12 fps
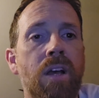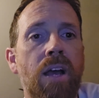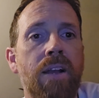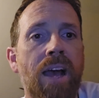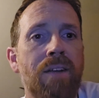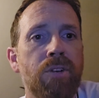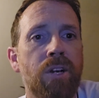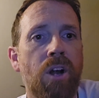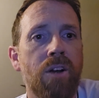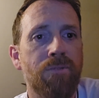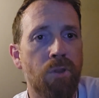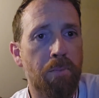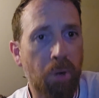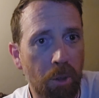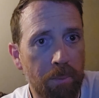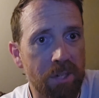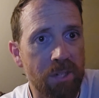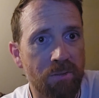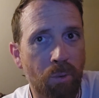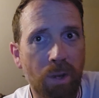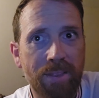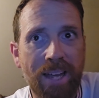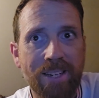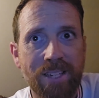and have regard for the purpose of
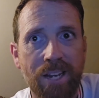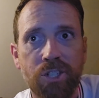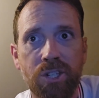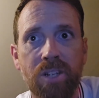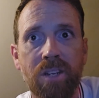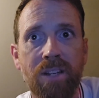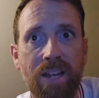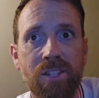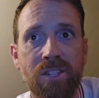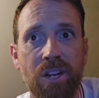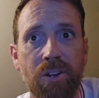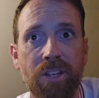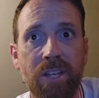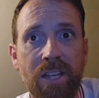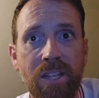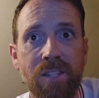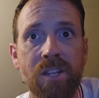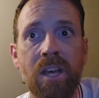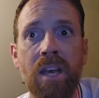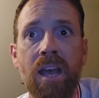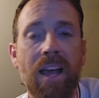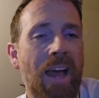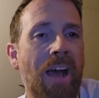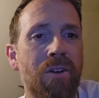what that section necessarily is.
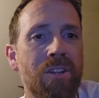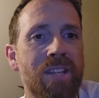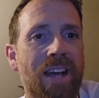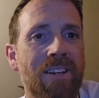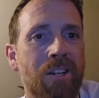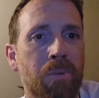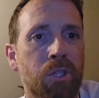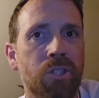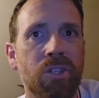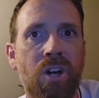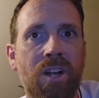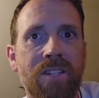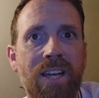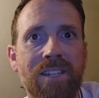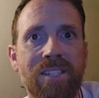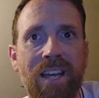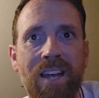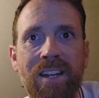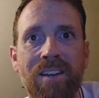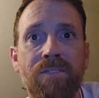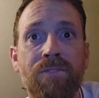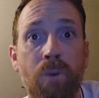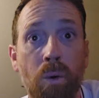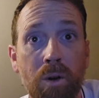And how does that commercial context get
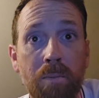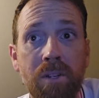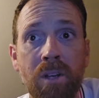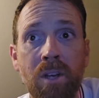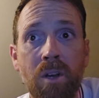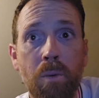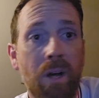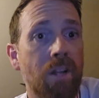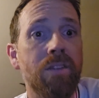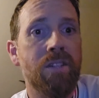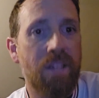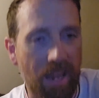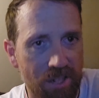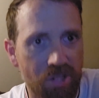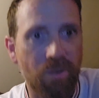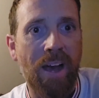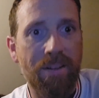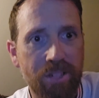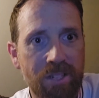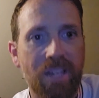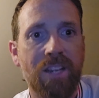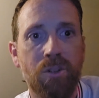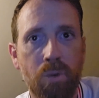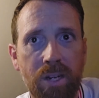informed? Well, yes, you have to
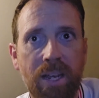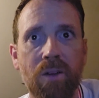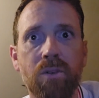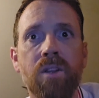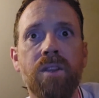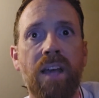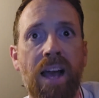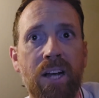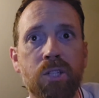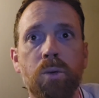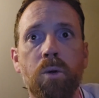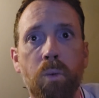take into account the actual